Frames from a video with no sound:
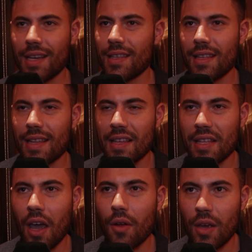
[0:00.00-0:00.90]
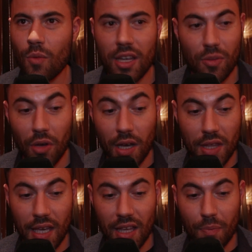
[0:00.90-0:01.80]
That's that's the only wish, but I
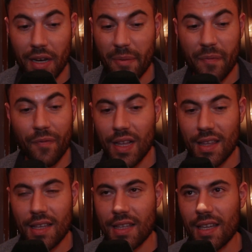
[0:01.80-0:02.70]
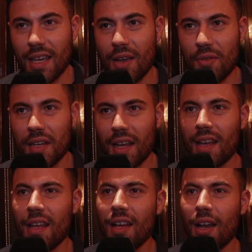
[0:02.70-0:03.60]
think it's been a fantastic year, and
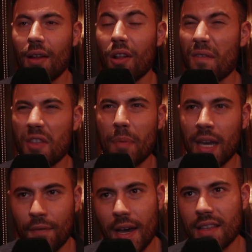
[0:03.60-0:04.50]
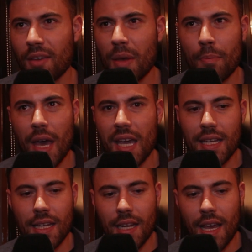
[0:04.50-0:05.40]
uh, a lot of the big fights have been
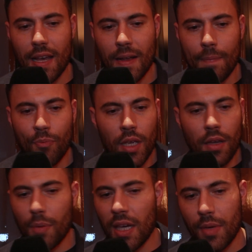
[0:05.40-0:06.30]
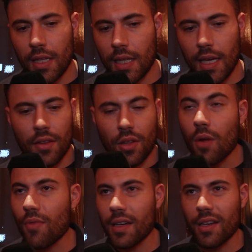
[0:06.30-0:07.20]
made, and uh, P B C and
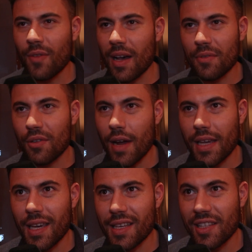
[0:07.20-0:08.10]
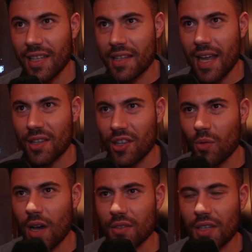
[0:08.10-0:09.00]
Top Rank have had great years in the States
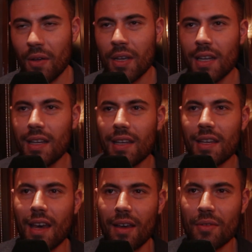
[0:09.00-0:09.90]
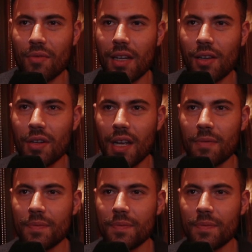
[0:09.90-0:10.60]
as well, so yeah, really good year.